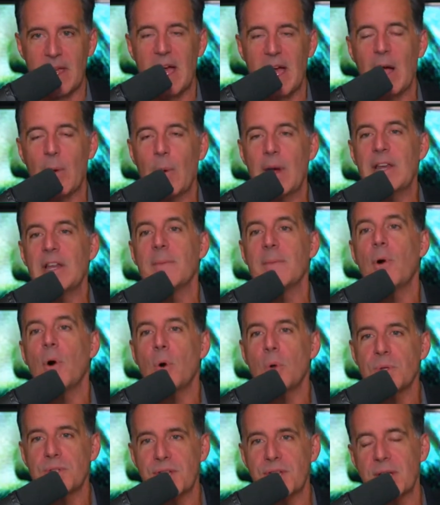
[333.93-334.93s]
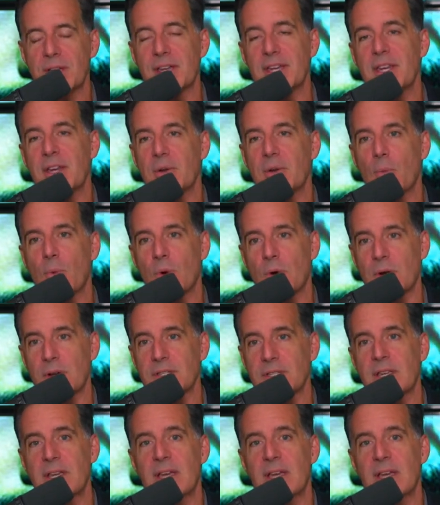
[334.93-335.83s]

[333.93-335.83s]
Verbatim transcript: I wound up wholesaling it, and it worked.